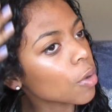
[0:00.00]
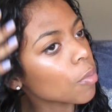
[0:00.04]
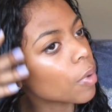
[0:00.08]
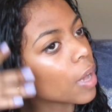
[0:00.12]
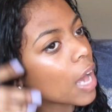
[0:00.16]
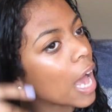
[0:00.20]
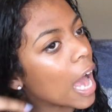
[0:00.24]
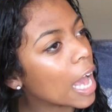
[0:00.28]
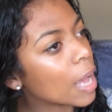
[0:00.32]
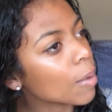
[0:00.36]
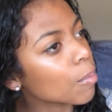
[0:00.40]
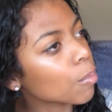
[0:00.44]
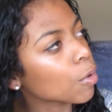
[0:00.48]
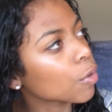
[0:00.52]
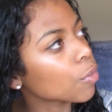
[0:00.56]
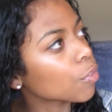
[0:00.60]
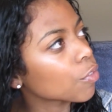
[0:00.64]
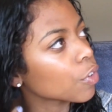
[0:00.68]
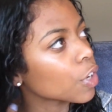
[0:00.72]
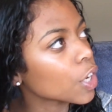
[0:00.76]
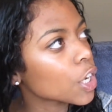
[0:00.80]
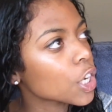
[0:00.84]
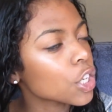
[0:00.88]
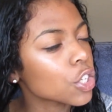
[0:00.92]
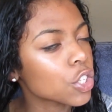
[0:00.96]
but I
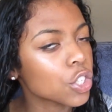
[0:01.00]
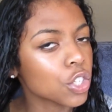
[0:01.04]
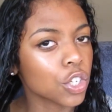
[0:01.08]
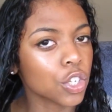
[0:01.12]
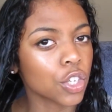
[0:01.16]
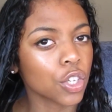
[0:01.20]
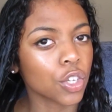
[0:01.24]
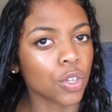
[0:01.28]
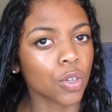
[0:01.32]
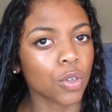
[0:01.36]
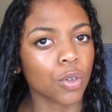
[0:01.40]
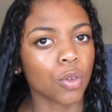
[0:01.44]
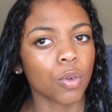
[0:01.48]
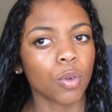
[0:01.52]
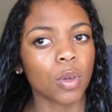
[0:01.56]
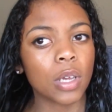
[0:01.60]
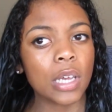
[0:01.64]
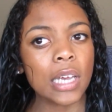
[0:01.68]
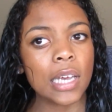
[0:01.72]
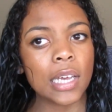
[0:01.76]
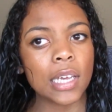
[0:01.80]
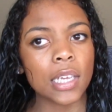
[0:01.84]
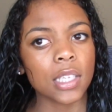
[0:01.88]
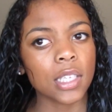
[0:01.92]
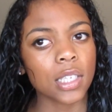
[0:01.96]
prefer to
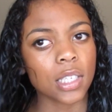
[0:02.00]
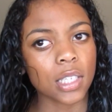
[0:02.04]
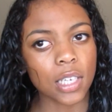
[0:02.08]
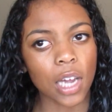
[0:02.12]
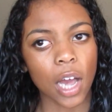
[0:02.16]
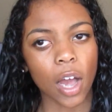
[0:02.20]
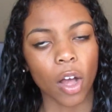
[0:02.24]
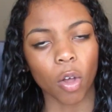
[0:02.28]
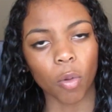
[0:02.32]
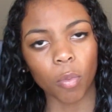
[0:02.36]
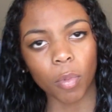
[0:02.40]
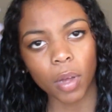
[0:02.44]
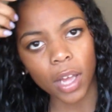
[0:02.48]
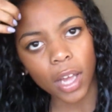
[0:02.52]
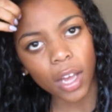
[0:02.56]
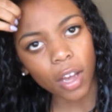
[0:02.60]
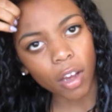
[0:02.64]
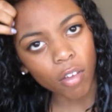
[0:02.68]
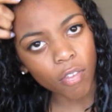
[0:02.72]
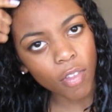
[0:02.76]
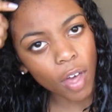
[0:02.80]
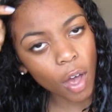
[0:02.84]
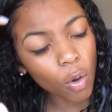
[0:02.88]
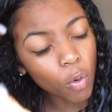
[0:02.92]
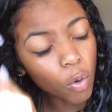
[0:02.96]
style my hair
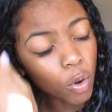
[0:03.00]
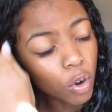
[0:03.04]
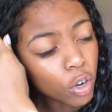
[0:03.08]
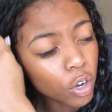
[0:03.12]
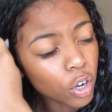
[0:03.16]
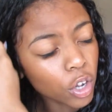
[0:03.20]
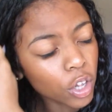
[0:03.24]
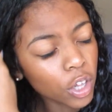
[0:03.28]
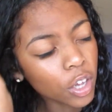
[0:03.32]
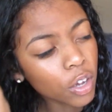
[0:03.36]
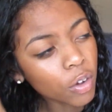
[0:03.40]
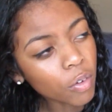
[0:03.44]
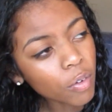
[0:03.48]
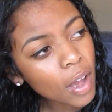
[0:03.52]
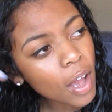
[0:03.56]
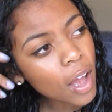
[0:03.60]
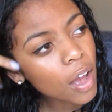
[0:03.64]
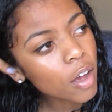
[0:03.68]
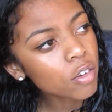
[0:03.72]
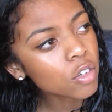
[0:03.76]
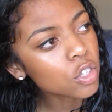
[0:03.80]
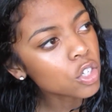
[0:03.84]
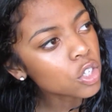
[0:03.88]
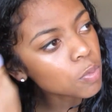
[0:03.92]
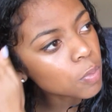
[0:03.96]
in that order year
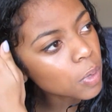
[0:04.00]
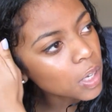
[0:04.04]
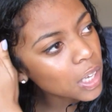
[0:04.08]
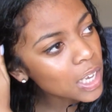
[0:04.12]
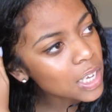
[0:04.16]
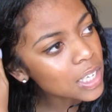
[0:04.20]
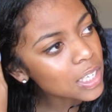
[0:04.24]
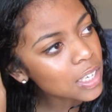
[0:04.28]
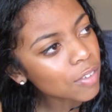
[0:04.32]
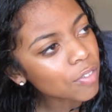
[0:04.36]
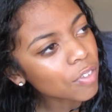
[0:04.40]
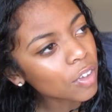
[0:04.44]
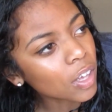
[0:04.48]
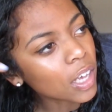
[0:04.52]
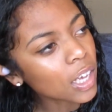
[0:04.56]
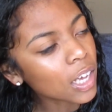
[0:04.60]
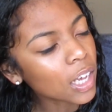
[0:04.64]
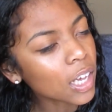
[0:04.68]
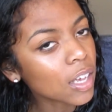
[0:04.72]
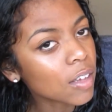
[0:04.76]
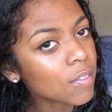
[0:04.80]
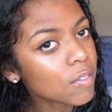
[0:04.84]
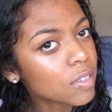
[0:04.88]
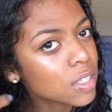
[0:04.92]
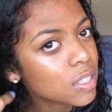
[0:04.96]
round just because I feel like
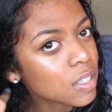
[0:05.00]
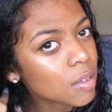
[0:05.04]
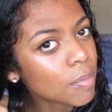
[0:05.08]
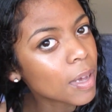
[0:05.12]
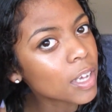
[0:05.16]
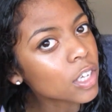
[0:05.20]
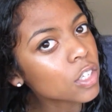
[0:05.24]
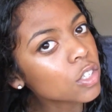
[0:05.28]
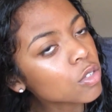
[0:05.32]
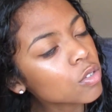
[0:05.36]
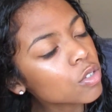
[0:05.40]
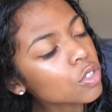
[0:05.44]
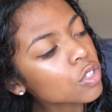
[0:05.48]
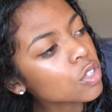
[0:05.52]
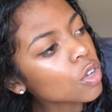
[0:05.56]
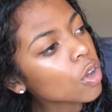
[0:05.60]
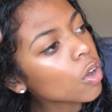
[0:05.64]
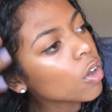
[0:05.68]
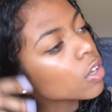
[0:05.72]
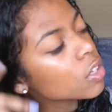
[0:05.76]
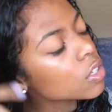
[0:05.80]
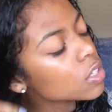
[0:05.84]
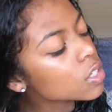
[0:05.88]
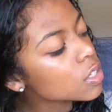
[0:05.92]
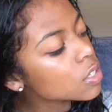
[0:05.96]
it gives the best
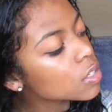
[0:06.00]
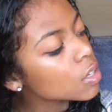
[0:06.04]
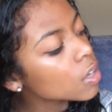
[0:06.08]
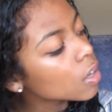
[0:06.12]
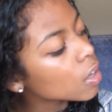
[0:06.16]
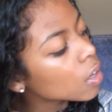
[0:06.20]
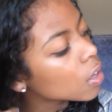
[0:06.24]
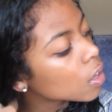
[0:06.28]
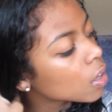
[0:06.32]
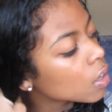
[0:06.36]
results.